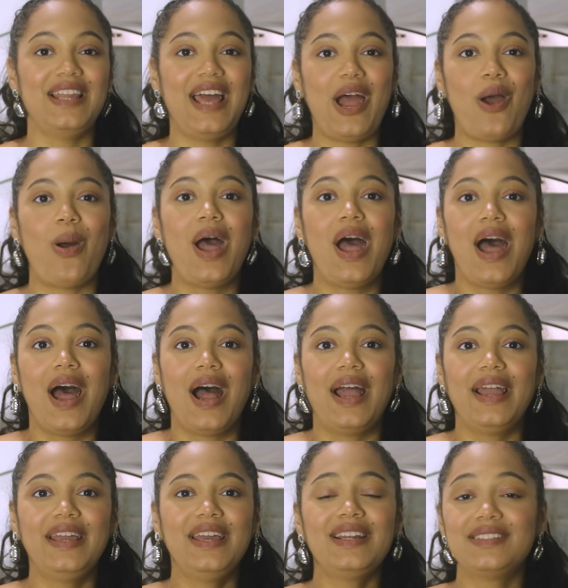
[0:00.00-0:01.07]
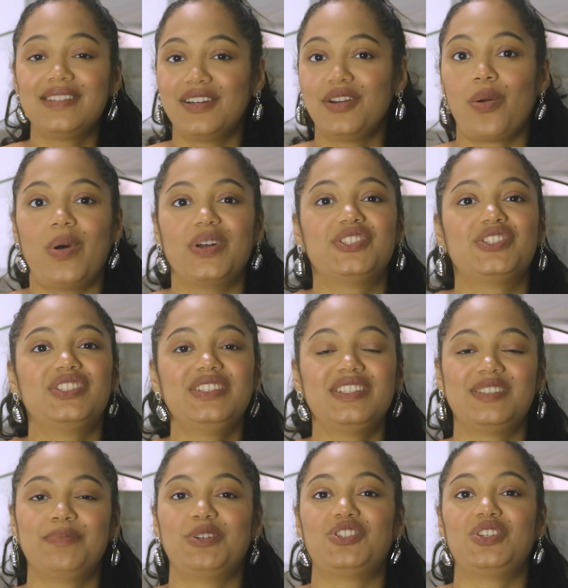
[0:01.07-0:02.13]
Now, I get a ton of questions,
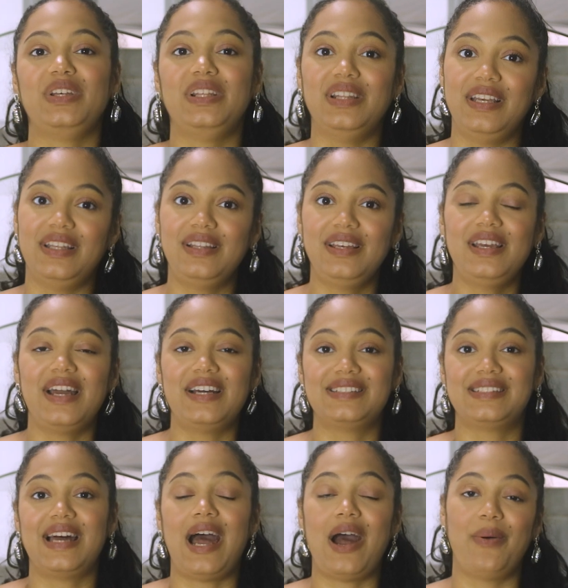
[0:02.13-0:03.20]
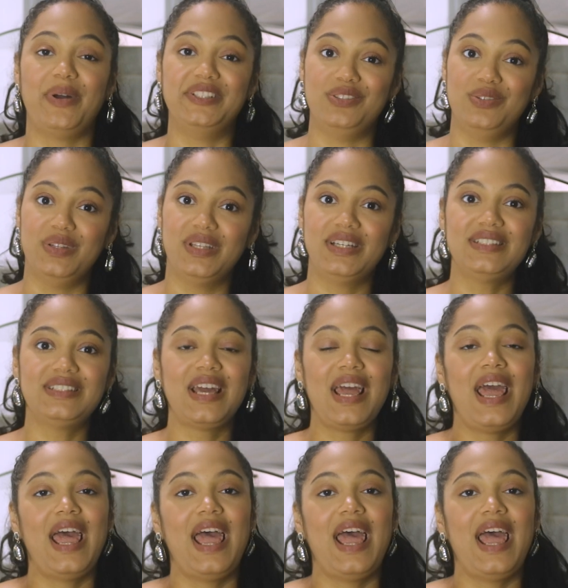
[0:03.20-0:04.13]
especially lately, as to how I do this,